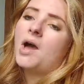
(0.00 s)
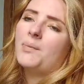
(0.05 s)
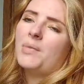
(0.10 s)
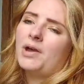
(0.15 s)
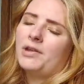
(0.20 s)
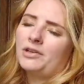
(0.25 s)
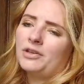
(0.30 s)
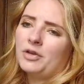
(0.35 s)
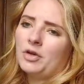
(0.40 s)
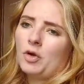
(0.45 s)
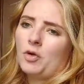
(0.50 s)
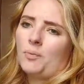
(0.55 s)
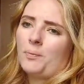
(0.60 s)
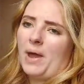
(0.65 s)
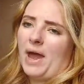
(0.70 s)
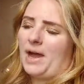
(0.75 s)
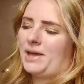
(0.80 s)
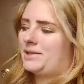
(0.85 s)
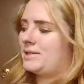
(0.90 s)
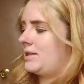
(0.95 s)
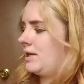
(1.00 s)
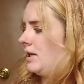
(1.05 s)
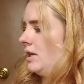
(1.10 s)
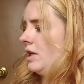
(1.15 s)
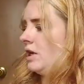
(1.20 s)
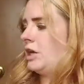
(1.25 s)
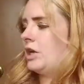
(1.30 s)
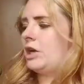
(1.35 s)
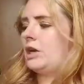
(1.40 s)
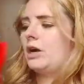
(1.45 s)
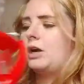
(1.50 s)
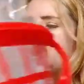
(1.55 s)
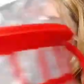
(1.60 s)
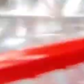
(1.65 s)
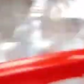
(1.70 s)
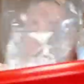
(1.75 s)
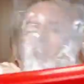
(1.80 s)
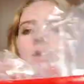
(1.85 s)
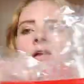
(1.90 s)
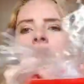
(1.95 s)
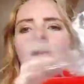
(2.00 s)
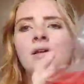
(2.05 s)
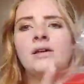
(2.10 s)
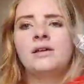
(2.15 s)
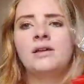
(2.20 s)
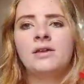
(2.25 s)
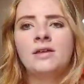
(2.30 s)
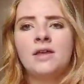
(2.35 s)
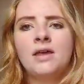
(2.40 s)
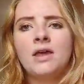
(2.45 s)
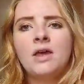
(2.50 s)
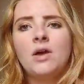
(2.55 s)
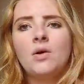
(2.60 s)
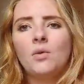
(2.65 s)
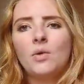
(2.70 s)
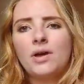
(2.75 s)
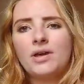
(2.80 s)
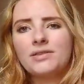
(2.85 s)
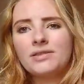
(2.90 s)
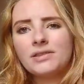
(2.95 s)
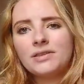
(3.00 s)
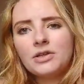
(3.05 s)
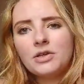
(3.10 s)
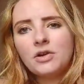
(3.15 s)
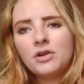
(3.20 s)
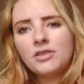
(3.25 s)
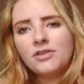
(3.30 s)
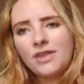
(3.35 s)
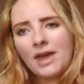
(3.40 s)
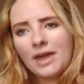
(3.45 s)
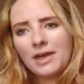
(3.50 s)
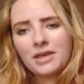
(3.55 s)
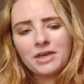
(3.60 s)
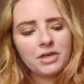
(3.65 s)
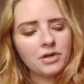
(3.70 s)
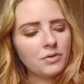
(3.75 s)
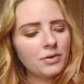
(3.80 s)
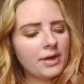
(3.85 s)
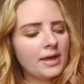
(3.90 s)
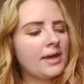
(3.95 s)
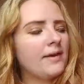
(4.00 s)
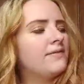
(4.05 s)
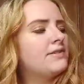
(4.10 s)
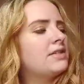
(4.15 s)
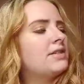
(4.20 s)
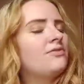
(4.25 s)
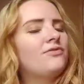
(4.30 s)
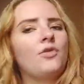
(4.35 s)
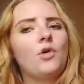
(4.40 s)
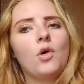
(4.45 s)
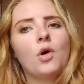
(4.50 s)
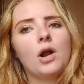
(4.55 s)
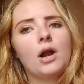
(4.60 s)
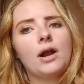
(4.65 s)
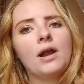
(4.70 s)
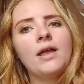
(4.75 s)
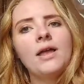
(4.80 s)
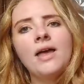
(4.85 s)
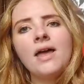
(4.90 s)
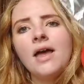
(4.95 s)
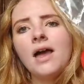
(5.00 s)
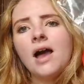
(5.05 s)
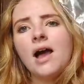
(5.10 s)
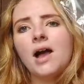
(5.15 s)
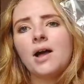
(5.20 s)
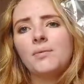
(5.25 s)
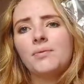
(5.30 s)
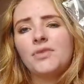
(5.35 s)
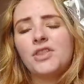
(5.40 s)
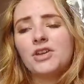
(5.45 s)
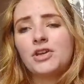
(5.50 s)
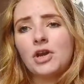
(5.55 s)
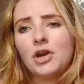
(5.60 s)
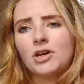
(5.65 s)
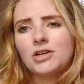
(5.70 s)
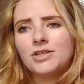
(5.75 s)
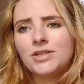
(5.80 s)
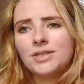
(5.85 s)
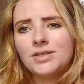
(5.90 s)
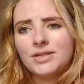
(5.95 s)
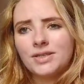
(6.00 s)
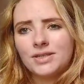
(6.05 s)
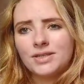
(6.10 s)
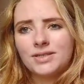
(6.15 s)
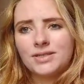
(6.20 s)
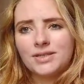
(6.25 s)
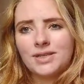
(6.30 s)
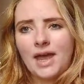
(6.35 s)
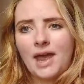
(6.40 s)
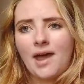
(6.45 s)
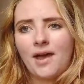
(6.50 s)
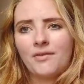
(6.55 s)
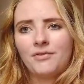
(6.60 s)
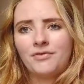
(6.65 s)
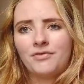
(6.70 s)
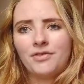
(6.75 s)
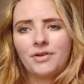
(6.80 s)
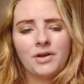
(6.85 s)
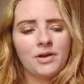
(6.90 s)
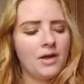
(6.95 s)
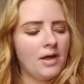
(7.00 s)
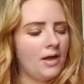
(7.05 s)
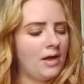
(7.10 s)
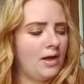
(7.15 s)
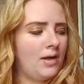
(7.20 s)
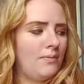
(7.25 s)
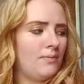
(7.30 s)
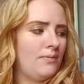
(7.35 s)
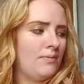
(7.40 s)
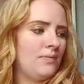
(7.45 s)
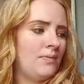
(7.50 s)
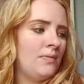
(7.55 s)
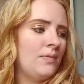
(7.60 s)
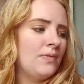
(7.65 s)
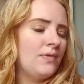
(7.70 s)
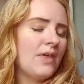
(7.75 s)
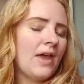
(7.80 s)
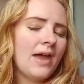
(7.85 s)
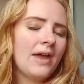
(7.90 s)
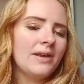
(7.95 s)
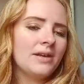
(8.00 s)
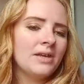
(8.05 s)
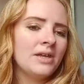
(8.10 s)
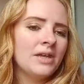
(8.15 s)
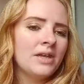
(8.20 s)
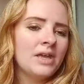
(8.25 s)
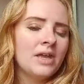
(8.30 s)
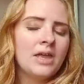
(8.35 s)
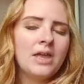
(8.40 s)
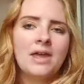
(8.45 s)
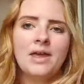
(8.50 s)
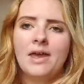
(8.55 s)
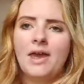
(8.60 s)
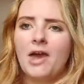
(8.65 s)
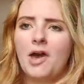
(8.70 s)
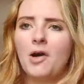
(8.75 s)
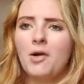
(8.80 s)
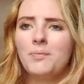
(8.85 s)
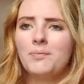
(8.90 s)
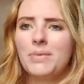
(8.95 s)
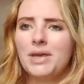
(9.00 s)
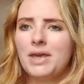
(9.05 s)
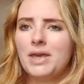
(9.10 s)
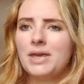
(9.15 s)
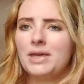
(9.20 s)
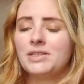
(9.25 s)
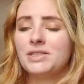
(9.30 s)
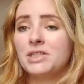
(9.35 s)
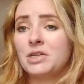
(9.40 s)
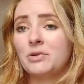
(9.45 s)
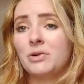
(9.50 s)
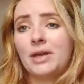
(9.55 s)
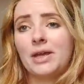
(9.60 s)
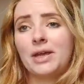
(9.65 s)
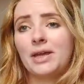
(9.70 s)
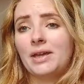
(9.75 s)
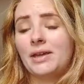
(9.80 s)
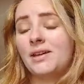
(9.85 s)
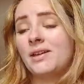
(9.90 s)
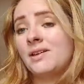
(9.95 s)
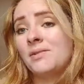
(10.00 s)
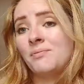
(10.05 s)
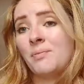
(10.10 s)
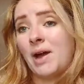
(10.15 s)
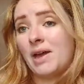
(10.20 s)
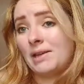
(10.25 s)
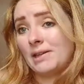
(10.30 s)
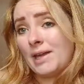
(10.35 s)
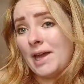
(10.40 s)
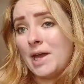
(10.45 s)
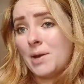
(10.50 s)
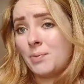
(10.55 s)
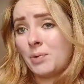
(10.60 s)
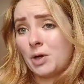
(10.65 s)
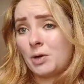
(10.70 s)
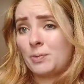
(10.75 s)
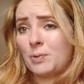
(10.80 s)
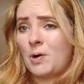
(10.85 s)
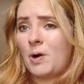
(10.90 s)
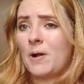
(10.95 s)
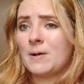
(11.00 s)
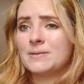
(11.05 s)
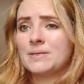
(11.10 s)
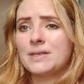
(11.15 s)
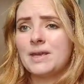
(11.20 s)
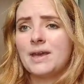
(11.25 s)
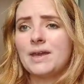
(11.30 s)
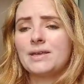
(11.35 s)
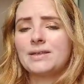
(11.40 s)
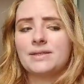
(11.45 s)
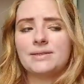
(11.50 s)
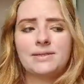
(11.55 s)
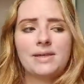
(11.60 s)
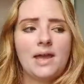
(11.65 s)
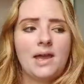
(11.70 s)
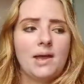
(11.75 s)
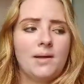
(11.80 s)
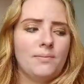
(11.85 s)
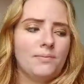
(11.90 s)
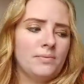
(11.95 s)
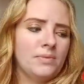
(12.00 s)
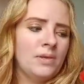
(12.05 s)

a little basket here with little thank you gifts for the nurses and staff that helped me during my labor process,